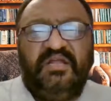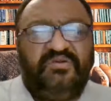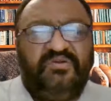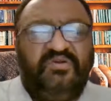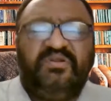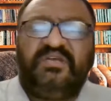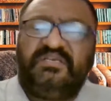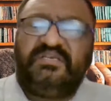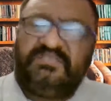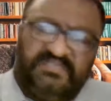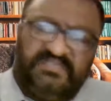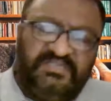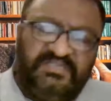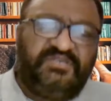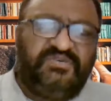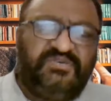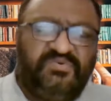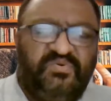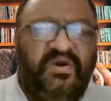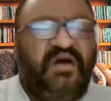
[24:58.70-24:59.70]
don't
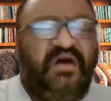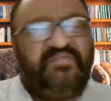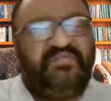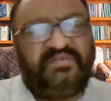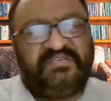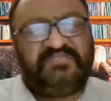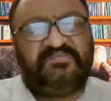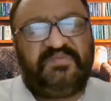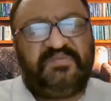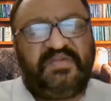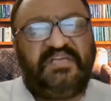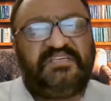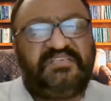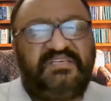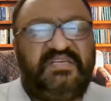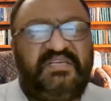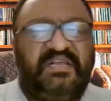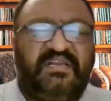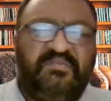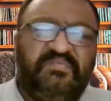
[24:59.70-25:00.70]
consider 2 hours
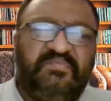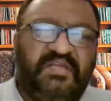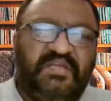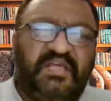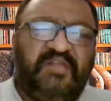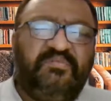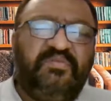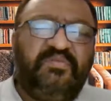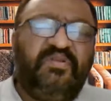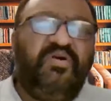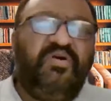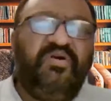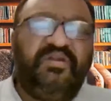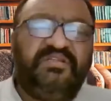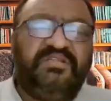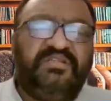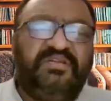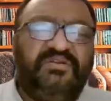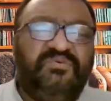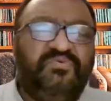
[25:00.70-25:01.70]
because it can be
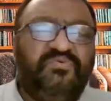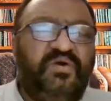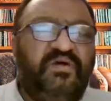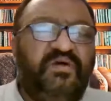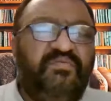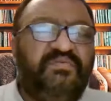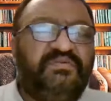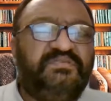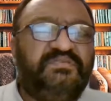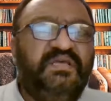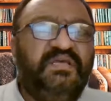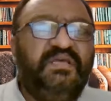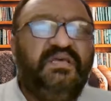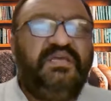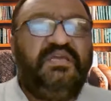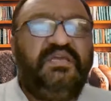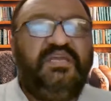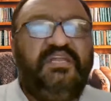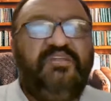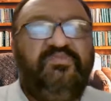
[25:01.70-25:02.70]
longer than 2 hours.
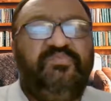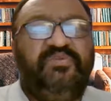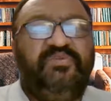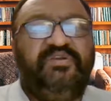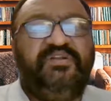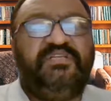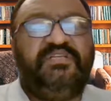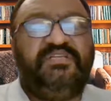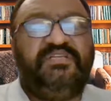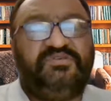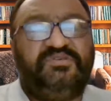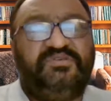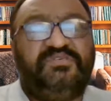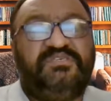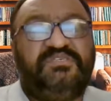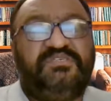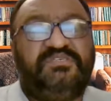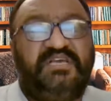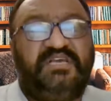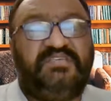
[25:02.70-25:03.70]
In humanities and
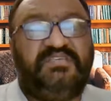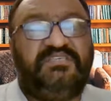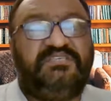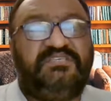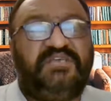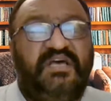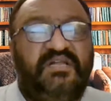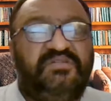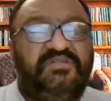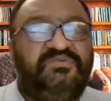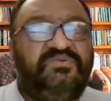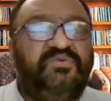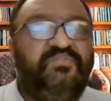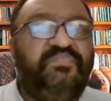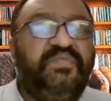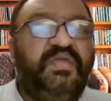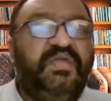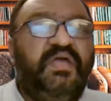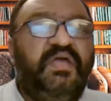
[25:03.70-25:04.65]
social sciences also.